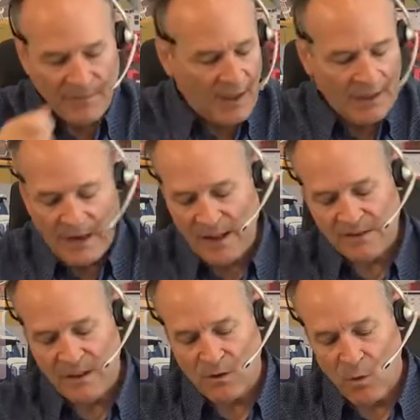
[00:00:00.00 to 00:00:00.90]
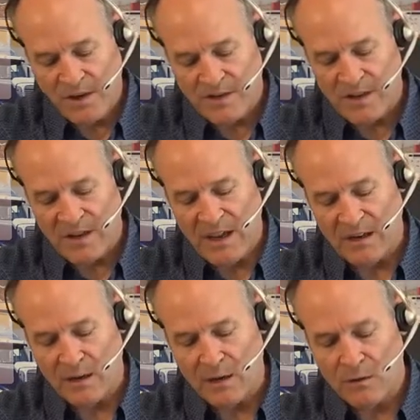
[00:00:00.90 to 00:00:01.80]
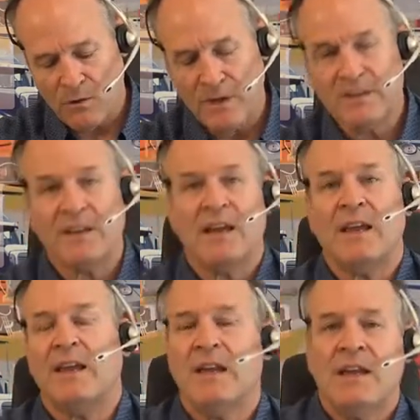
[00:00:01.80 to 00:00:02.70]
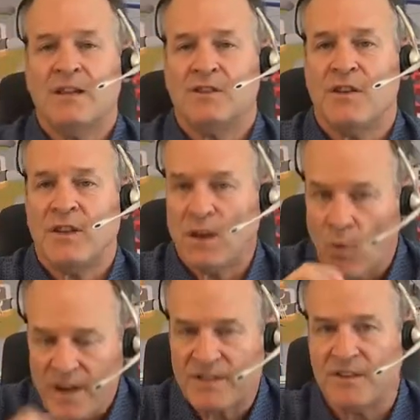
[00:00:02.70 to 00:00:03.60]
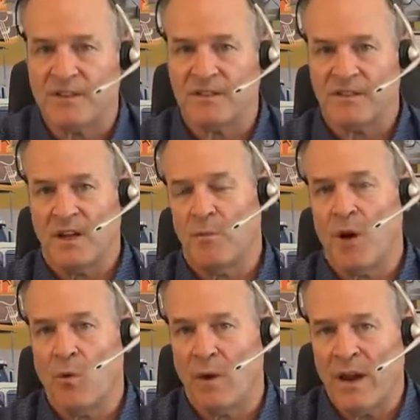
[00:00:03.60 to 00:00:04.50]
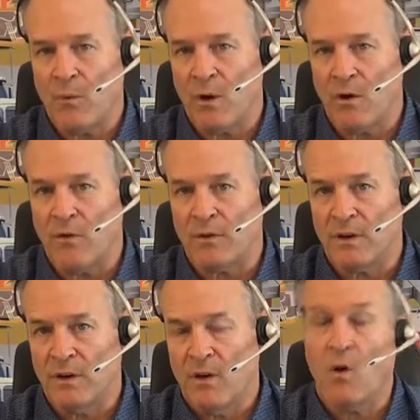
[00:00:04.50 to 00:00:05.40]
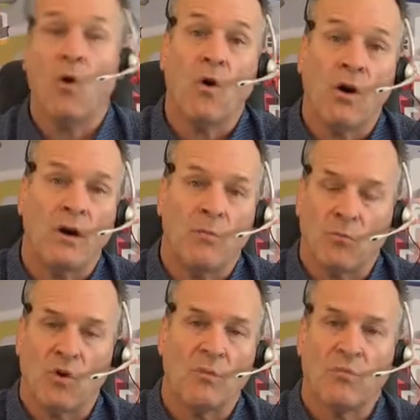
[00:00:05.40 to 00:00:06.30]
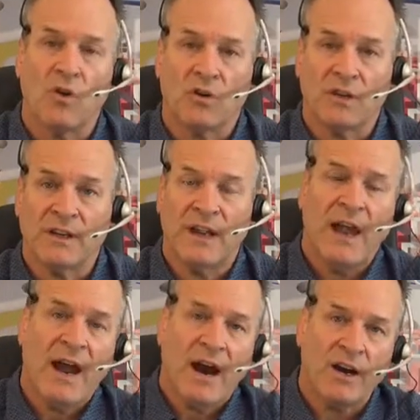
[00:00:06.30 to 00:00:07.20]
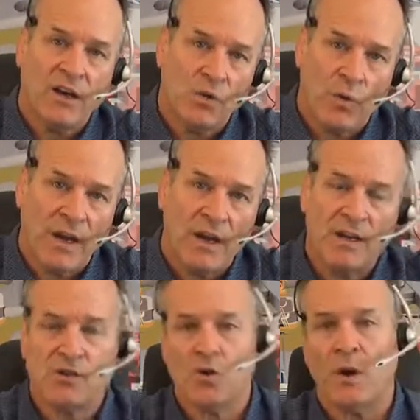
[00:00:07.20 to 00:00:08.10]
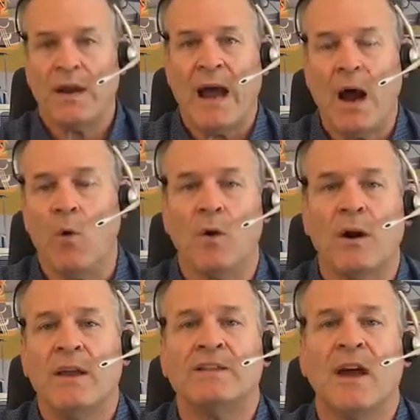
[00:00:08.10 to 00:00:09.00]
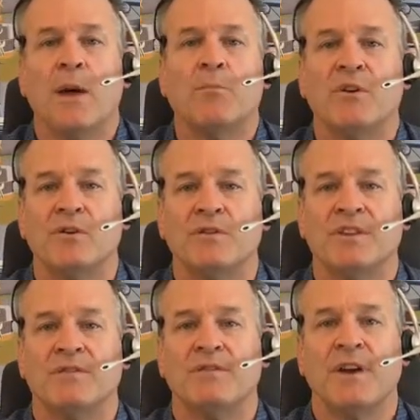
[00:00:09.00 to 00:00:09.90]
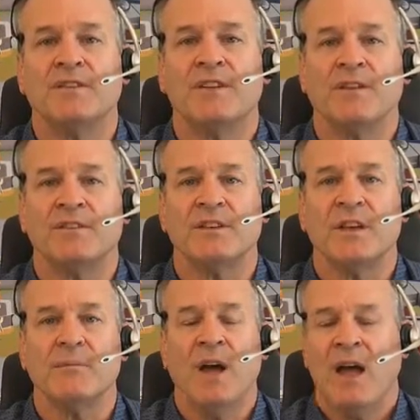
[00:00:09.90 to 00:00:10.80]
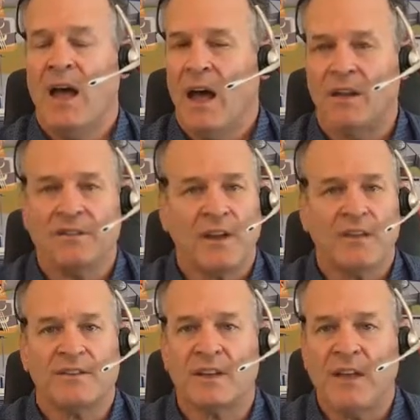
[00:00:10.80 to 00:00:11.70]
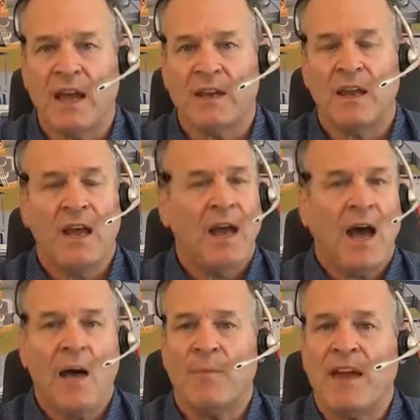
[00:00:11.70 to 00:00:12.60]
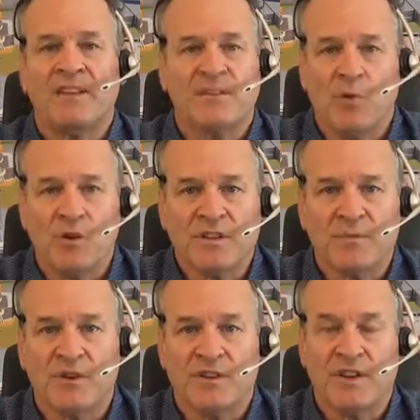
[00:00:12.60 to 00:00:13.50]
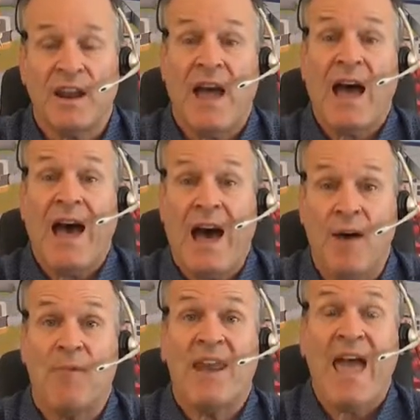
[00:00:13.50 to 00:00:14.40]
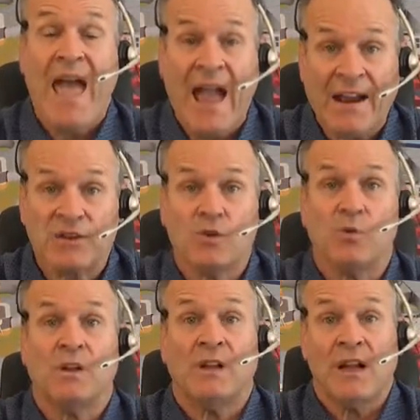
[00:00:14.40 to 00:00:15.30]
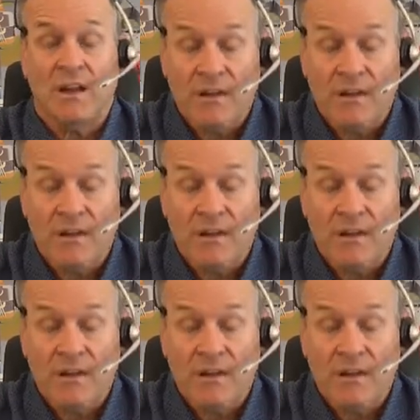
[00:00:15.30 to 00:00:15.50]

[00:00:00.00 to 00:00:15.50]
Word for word: I'm going to ask that question again. In concluding today, do you have any questions about what I went over? Or more importantly, are you ready to join our top producing freight sales team? I'll say this again. I'm not a spokesperson. I'm an actual